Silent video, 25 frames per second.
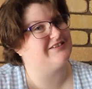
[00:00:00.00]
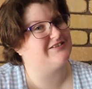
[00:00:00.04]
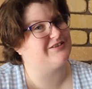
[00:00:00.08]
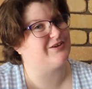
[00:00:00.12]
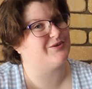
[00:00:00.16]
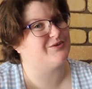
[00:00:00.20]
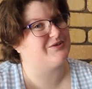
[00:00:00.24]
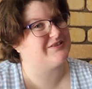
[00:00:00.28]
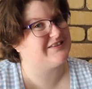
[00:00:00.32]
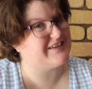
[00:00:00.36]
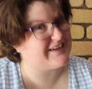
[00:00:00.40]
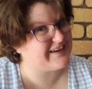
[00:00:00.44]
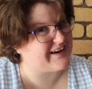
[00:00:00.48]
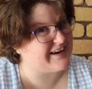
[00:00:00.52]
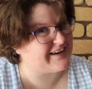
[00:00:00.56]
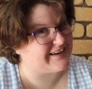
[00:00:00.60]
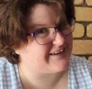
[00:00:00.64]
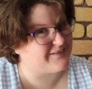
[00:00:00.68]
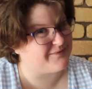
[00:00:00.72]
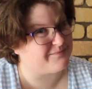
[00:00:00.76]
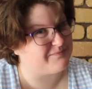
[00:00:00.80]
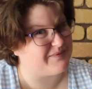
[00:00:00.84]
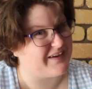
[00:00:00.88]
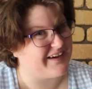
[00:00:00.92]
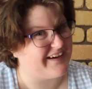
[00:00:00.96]
sick
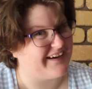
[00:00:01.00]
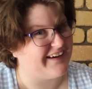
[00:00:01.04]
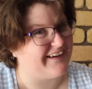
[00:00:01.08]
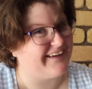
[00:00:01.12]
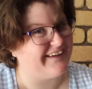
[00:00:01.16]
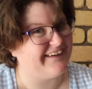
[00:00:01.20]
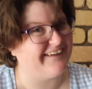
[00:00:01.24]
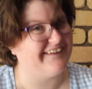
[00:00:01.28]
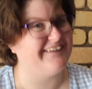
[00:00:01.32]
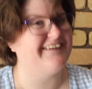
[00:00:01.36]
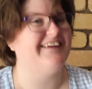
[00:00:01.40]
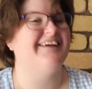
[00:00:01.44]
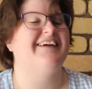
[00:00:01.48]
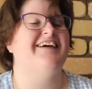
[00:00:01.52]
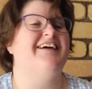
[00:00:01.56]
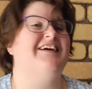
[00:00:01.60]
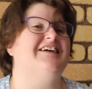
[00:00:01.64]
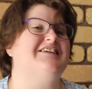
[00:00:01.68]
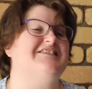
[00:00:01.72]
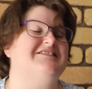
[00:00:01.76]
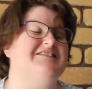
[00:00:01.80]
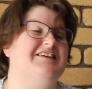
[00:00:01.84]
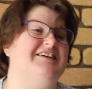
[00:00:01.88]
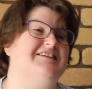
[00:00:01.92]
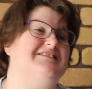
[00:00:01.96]
up there.
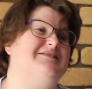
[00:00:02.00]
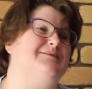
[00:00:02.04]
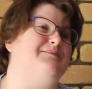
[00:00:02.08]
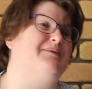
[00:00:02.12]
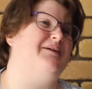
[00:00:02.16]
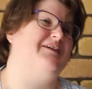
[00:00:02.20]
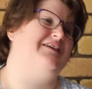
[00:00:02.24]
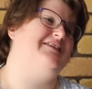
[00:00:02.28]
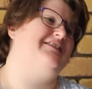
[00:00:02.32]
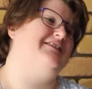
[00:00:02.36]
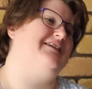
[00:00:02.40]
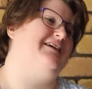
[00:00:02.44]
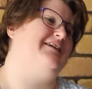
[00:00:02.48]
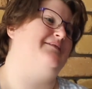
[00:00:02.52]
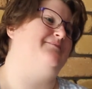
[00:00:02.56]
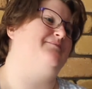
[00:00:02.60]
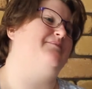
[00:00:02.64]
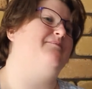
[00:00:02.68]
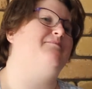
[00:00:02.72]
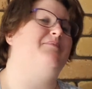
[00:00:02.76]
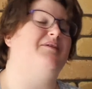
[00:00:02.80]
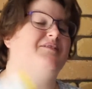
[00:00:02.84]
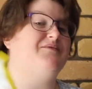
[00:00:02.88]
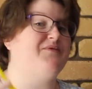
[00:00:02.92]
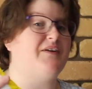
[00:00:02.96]
So that's a big thing.
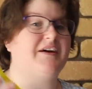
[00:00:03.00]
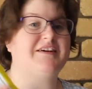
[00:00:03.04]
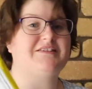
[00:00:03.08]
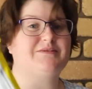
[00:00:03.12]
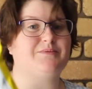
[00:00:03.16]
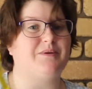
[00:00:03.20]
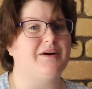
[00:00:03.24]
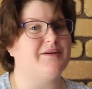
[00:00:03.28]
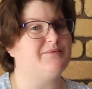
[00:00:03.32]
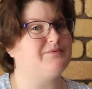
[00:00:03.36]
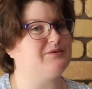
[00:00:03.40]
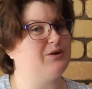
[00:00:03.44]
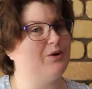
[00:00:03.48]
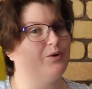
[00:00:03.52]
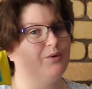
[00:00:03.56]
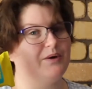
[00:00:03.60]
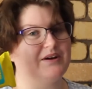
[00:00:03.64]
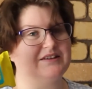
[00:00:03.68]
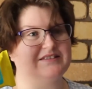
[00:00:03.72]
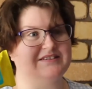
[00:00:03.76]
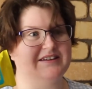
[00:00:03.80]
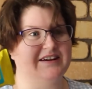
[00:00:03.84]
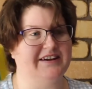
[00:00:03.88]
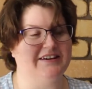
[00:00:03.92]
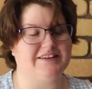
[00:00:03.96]
But face wipes,
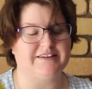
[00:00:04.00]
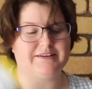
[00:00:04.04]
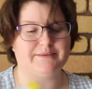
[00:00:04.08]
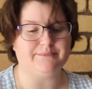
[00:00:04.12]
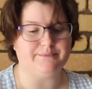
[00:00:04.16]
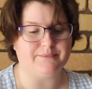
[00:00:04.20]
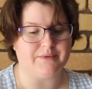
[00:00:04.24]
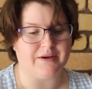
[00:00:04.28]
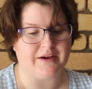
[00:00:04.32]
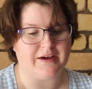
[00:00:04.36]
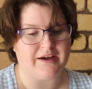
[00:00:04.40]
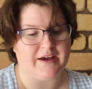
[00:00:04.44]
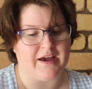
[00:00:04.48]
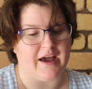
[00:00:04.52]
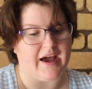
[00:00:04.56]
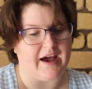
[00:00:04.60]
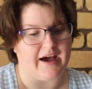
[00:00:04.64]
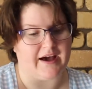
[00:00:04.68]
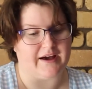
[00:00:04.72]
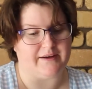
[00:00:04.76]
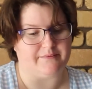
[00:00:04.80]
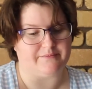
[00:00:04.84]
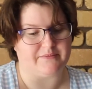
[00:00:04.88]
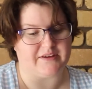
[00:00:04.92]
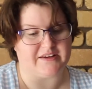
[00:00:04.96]
always need them.
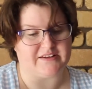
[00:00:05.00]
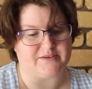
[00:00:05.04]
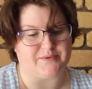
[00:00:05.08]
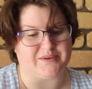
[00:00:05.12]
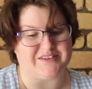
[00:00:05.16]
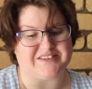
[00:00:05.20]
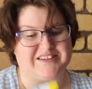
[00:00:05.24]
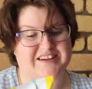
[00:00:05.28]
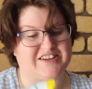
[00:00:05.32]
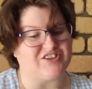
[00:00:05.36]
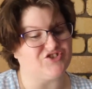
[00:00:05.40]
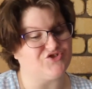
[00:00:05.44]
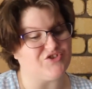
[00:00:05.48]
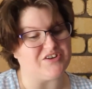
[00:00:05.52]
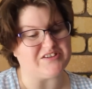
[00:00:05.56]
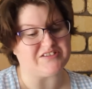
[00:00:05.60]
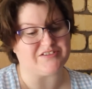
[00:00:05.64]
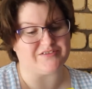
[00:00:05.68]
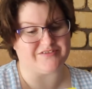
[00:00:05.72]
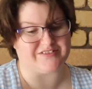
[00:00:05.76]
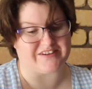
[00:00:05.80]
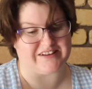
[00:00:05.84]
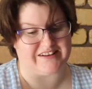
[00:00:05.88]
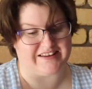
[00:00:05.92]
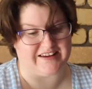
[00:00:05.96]
These ones are stress
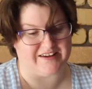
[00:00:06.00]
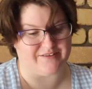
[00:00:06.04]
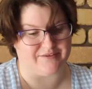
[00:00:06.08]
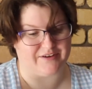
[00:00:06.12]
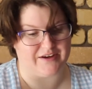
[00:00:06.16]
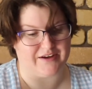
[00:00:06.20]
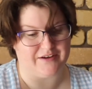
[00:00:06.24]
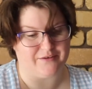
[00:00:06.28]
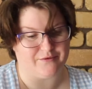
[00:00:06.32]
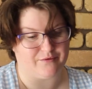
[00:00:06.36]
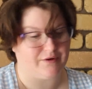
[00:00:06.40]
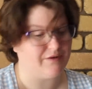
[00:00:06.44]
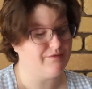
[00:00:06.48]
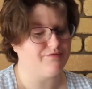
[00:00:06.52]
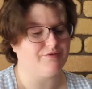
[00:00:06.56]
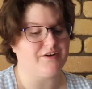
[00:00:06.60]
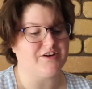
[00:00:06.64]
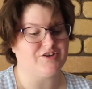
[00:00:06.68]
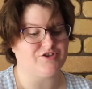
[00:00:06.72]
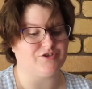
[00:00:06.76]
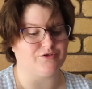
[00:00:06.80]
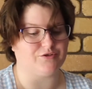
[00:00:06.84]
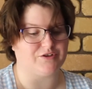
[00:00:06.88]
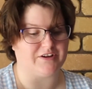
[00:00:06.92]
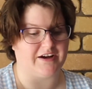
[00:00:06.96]
relieving,
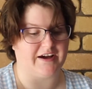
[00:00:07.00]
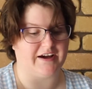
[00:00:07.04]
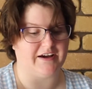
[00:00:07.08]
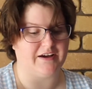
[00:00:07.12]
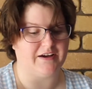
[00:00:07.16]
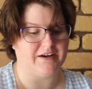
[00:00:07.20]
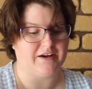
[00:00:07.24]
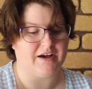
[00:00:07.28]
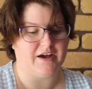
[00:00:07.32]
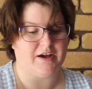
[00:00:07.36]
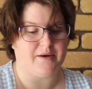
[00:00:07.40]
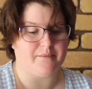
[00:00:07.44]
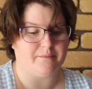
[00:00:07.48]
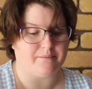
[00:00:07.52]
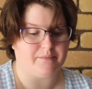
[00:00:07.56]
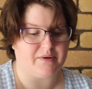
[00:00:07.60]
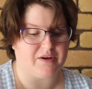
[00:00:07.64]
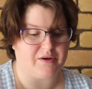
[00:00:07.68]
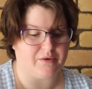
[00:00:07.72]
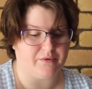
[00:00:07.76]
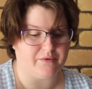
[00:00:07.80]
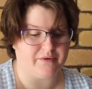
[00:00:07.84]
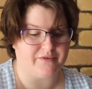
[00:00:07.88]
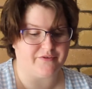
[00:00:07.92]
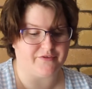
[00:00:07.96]
refresh your day,
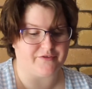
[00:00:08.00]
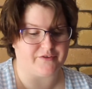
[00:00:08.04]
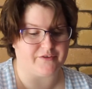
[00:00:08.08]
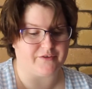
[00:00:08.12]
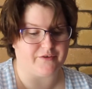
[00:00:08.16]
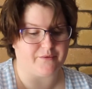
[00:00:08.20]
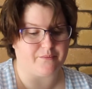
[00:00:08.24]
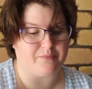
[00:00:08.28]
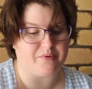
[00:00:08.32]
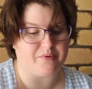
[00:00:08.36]
pure full